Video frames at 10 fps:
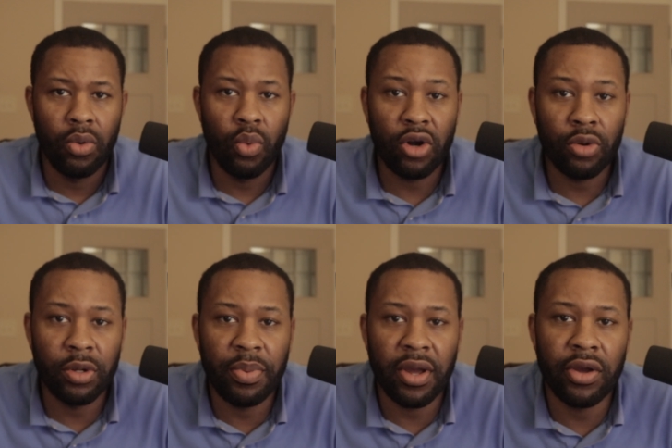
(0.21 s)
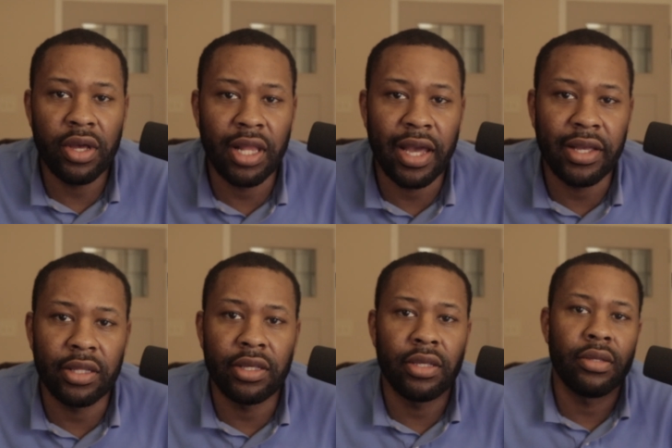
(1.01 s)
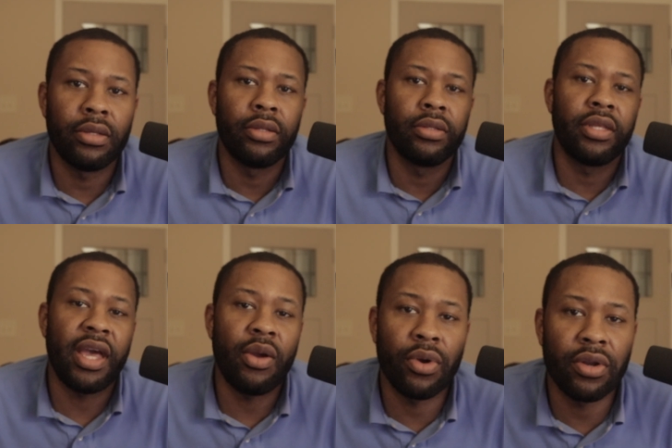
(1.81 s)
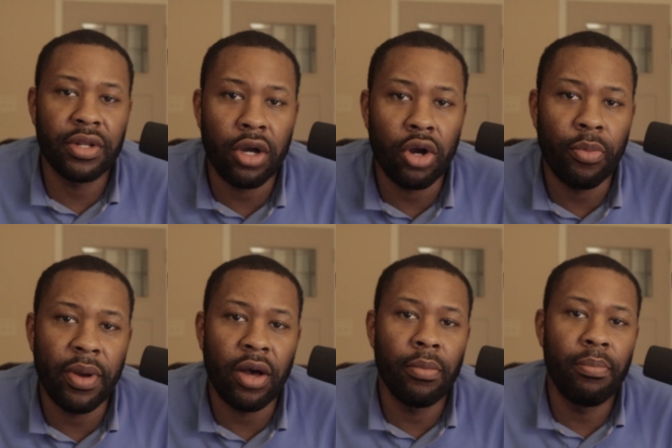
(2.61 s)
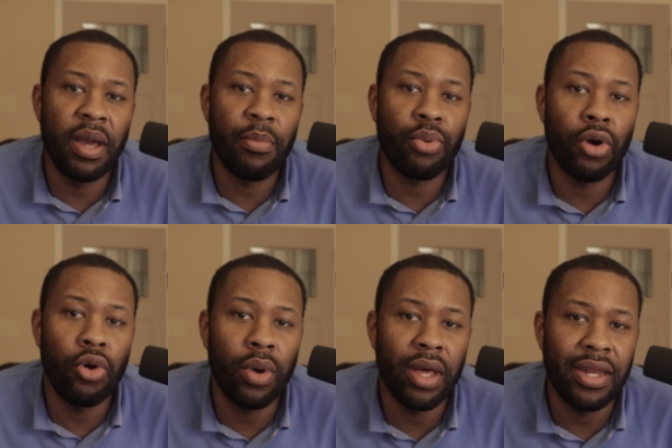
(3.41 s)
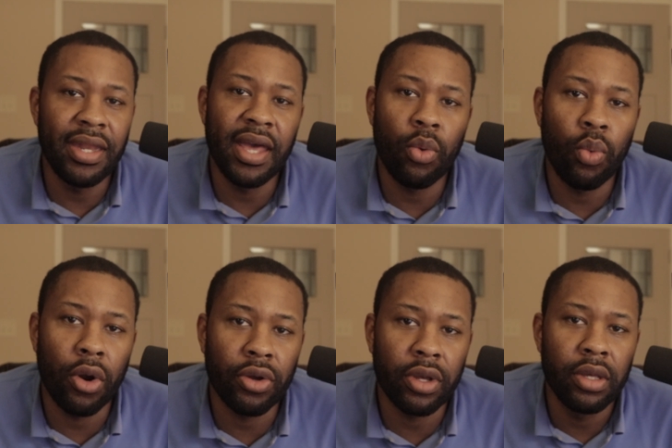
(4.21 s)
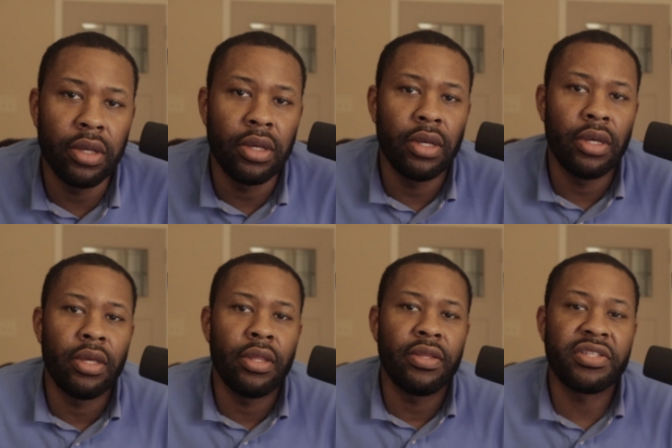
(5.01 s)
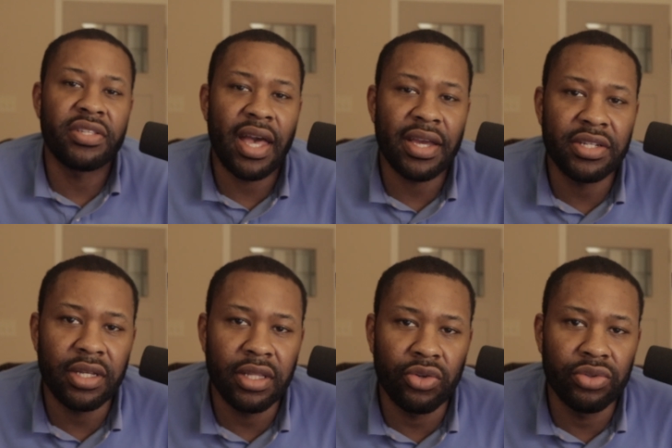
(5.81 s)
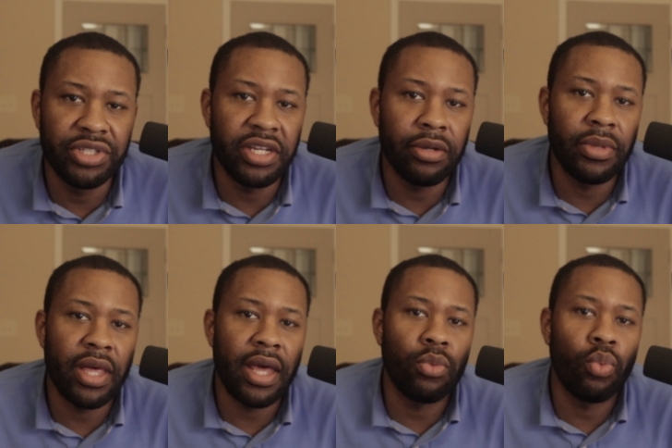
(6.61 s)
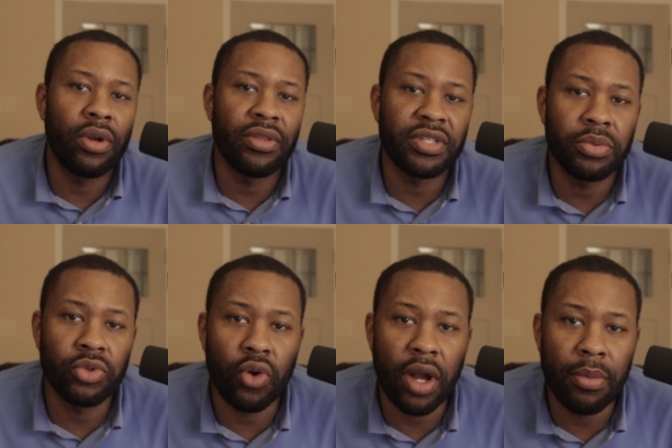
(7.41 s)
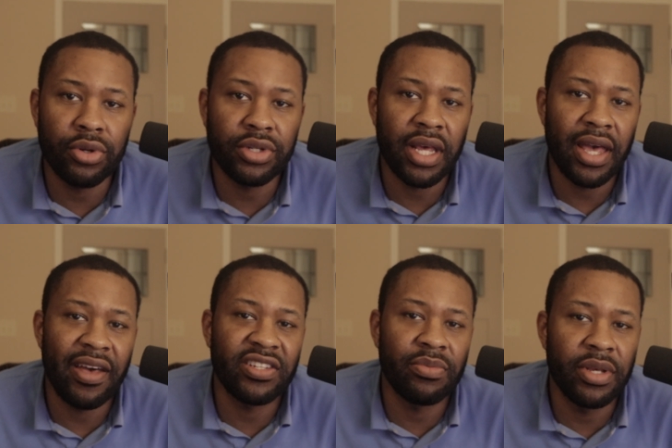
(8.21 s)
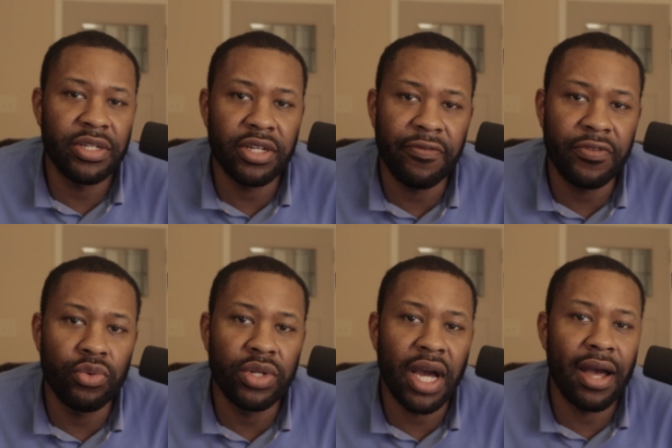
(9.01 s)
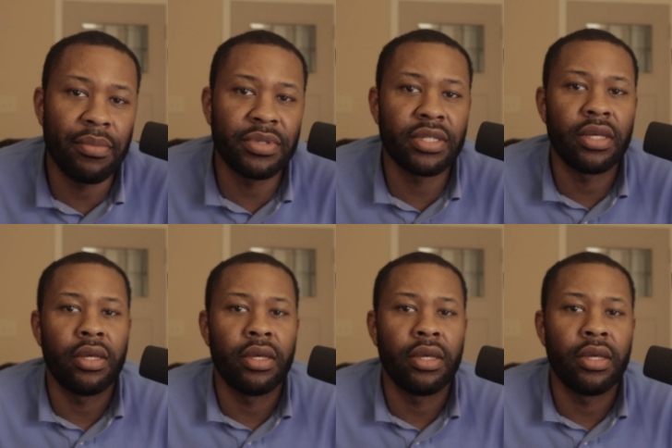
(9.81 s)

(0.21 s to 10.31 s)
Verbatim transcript: Welcome to Perry Unlikely. Today we're going to talk about Bepro Network. This is actually a little gem that one of the subscribers has mentioned a few times.